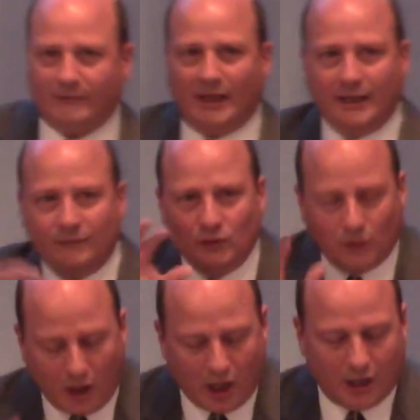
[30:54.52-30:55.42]
If
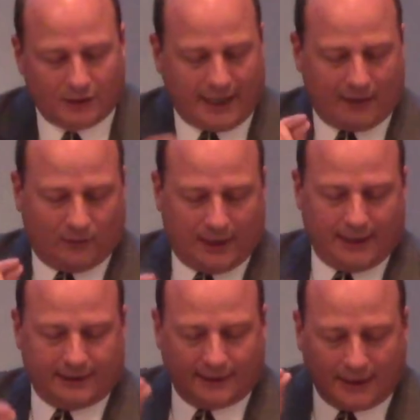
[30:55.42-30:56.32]
you are that
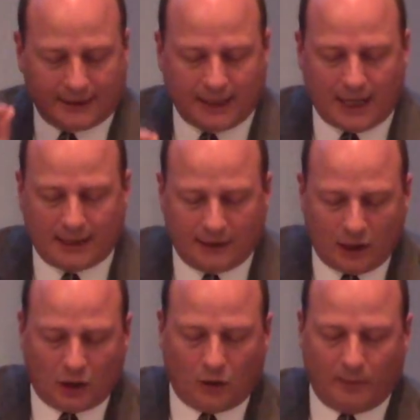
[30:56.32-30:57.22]
way, then let God
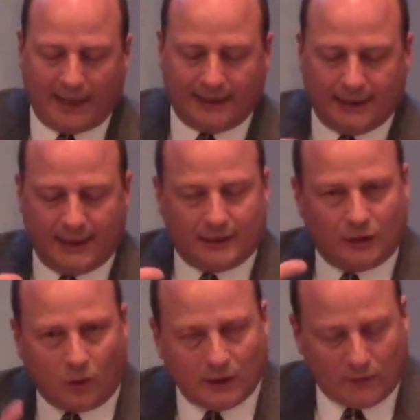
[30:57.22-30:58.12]
know by
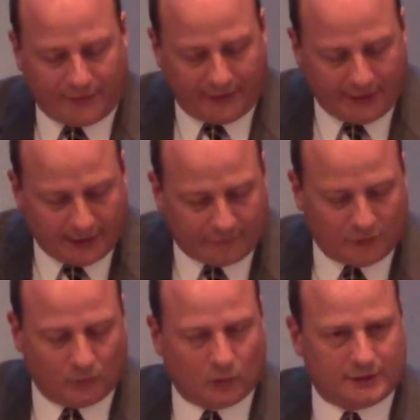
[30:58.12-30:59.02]
going within a
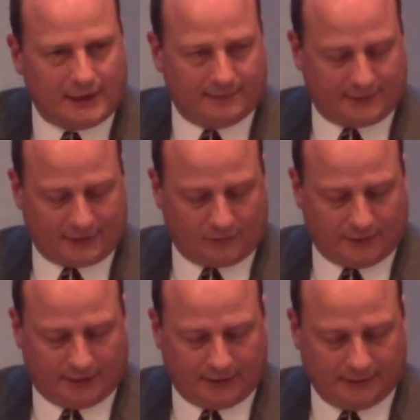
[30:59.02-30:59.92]
few more times this
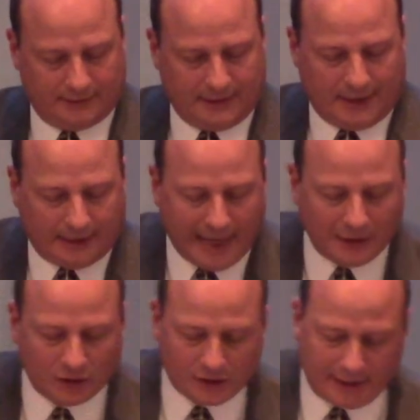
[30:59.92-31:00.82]
week. Allow
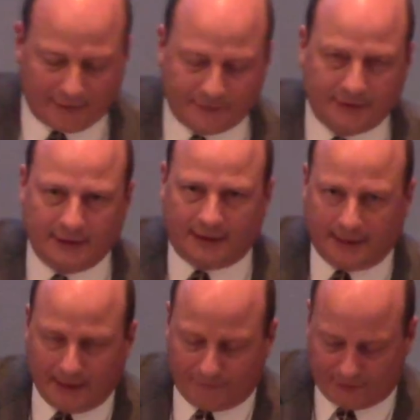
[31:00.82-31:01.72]
yourself the
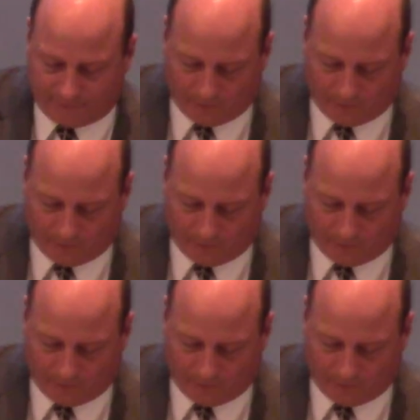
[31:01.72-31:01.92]
gift of the